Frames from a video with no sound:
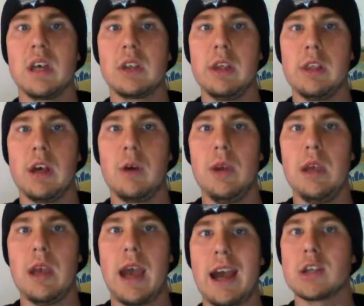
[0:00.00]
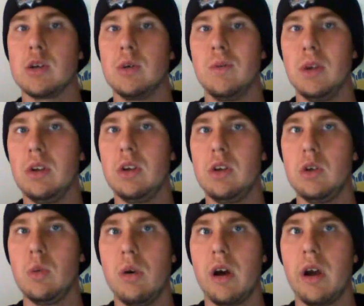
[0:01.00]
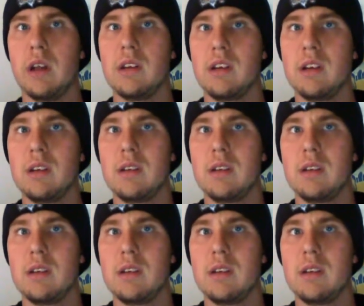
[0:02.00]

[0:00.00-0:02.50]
something that we actually really do want.